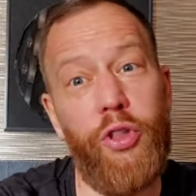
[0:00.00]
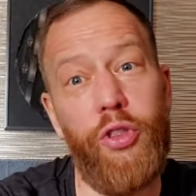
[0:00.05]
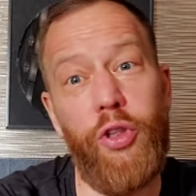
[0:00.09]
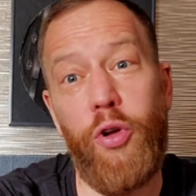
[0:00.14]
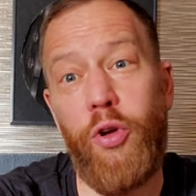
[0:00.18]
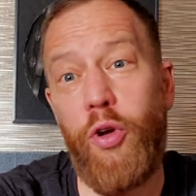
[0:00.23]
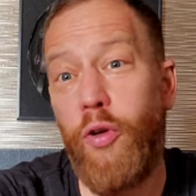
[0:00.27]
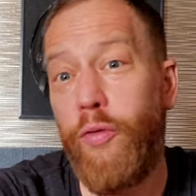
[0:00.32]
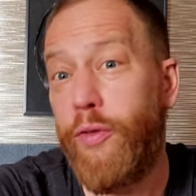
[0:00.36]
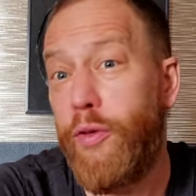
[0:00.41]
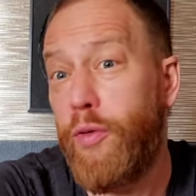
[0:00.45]
I
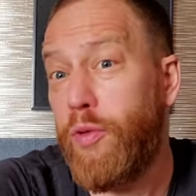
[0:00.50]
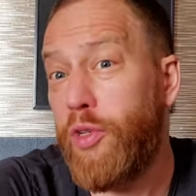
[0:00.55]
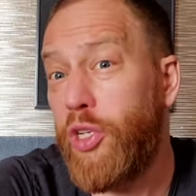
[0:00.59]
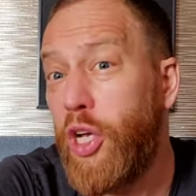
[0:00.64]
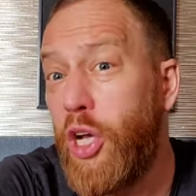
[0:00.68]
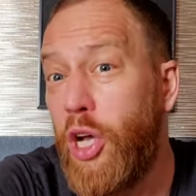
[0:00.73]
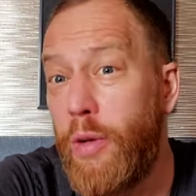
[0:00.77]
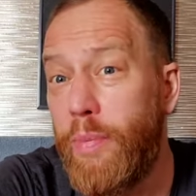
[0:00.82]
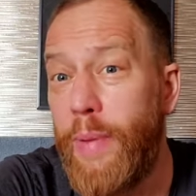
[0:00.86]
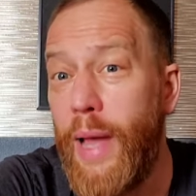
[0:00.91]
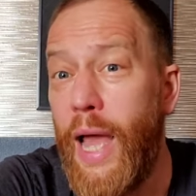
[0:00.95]
don't know if he was
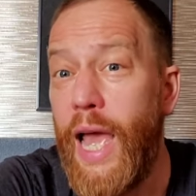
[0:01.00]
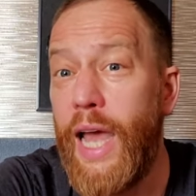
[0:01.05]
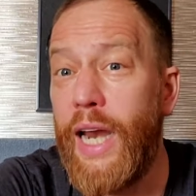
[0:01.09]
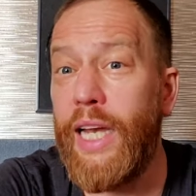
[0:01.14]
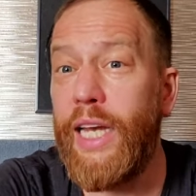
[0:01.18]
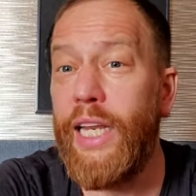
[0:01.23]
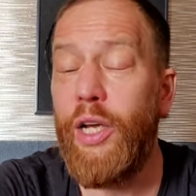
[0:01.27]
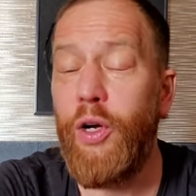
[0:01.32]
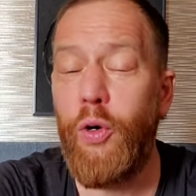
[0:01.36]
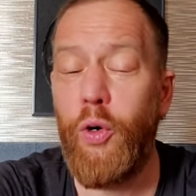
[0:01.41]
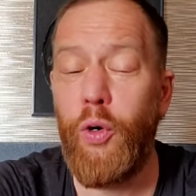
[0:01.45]
hurt
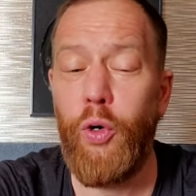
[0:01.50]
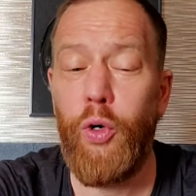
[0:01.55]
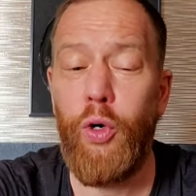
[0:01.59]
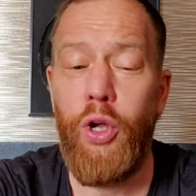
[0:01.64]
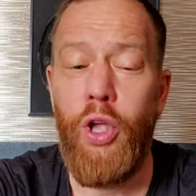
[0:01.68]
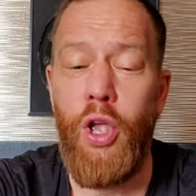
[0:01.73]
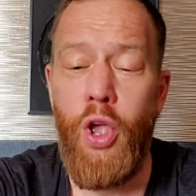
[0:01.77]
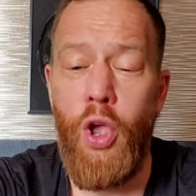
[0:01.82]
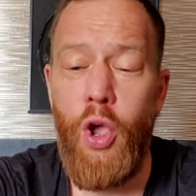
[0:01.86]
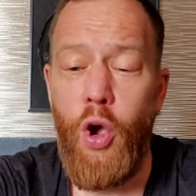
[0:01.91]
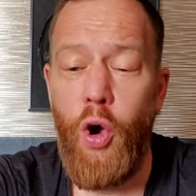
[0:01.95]
badly or
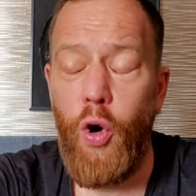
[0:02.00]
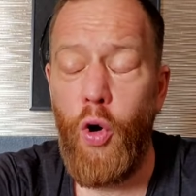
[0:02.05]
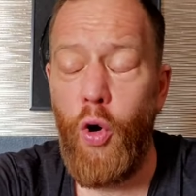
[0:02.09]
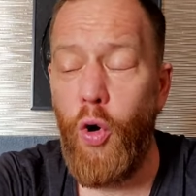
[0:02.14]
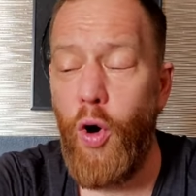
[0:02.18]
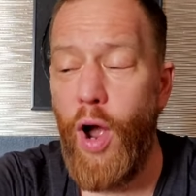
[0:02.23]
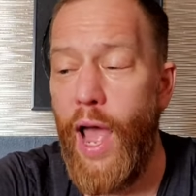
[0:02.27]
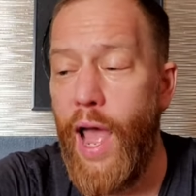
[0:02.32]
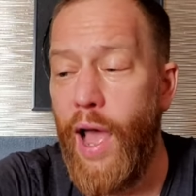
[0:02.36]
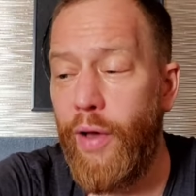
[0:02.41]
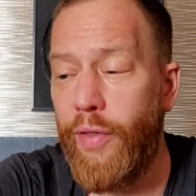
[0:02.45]

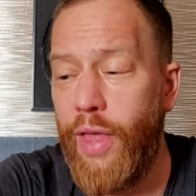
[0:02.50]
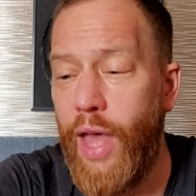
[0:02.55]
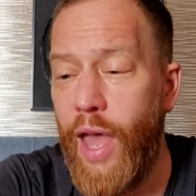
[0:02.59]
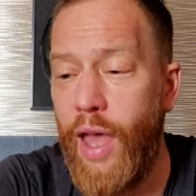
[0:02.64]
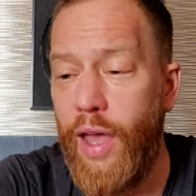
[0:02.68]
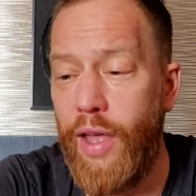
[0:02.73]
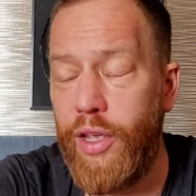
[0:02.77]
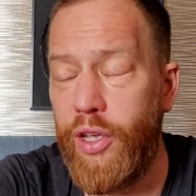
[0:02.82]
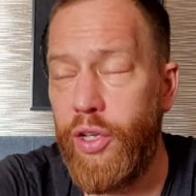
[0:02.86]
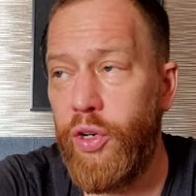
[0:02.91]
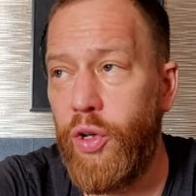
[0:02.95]
or how
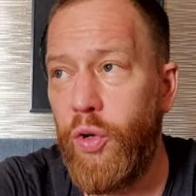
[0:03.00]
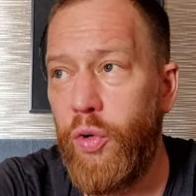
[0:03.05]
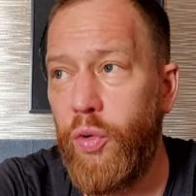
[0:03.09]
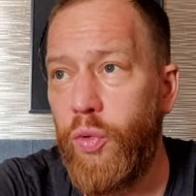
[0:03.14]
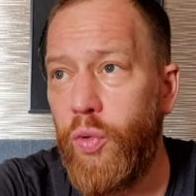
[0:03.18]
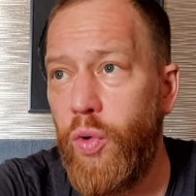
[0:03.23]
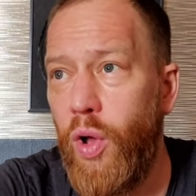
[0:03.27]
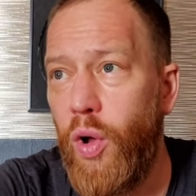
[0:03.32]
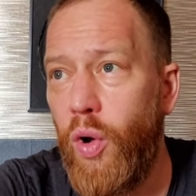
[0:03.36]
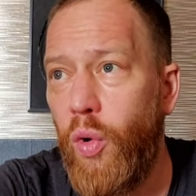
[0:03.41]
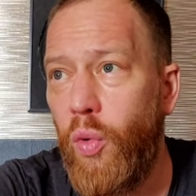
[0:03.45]
that you
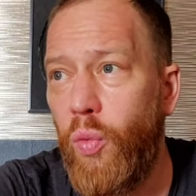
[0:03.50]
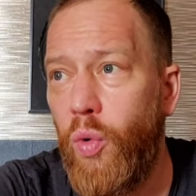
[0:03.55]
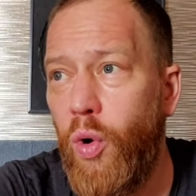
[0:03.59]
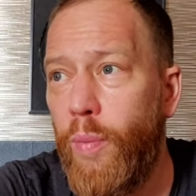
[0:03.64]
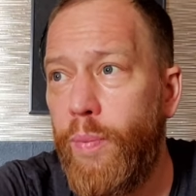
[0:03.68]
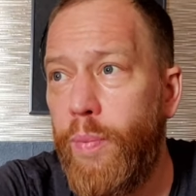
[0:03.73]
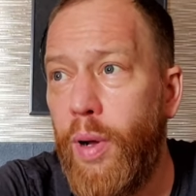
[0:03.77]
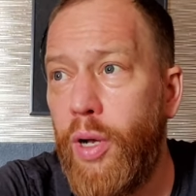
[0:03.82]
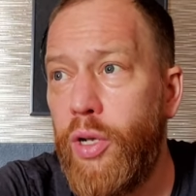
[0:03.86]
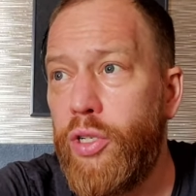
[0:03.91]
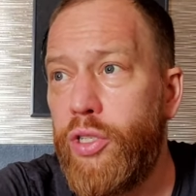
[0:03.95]
know
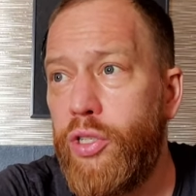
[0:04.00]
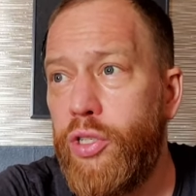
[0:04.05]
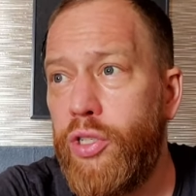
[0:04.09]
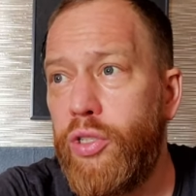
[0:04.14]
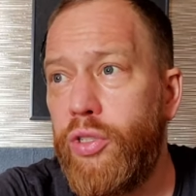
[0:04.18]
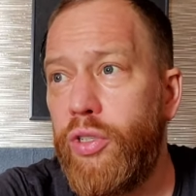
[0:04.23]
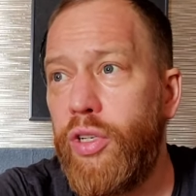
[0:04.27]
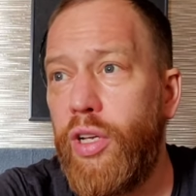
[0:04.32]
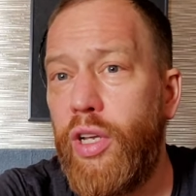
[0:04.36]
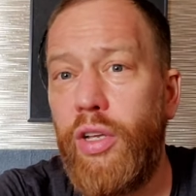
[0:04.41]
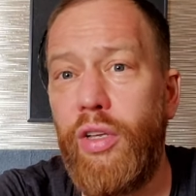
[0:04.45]
what
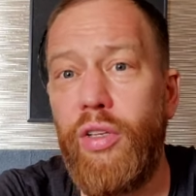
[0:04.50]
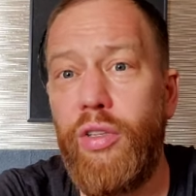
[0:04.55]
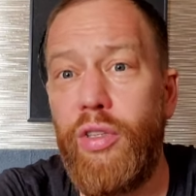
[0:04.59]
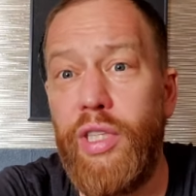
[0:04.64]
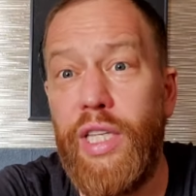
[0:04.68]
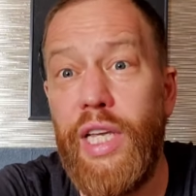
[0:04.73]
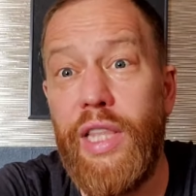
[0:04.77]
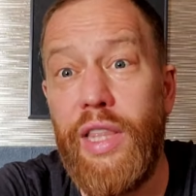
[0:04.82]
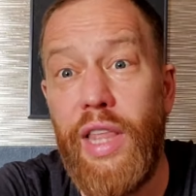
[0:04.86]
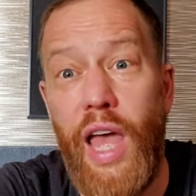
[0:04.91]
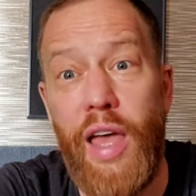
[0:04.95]
punch
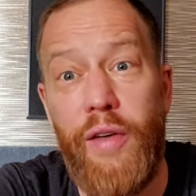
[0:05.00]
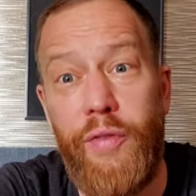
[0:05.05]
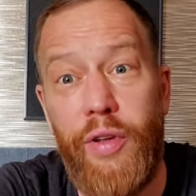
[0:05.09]
did that.